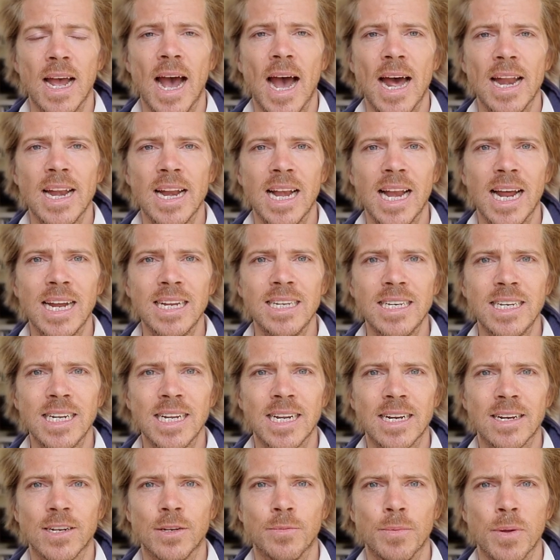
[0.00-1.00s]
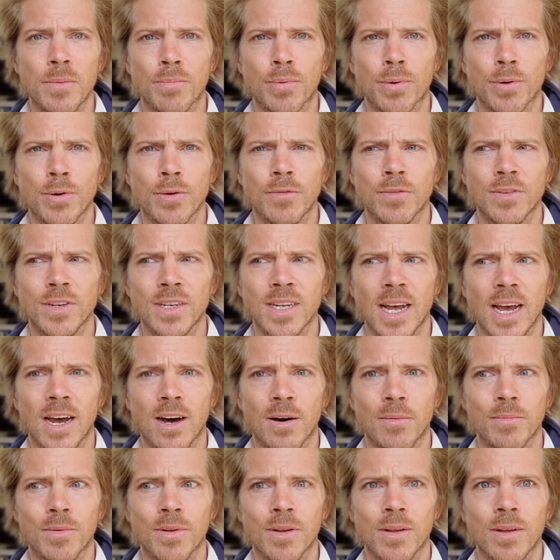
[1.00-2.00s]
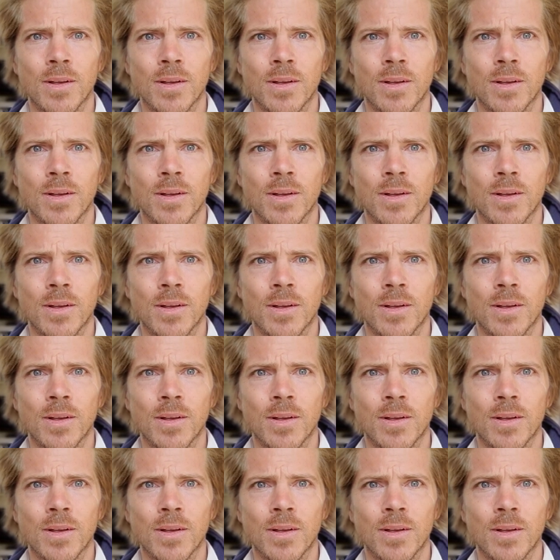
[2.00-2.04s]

And elastin has been proven to help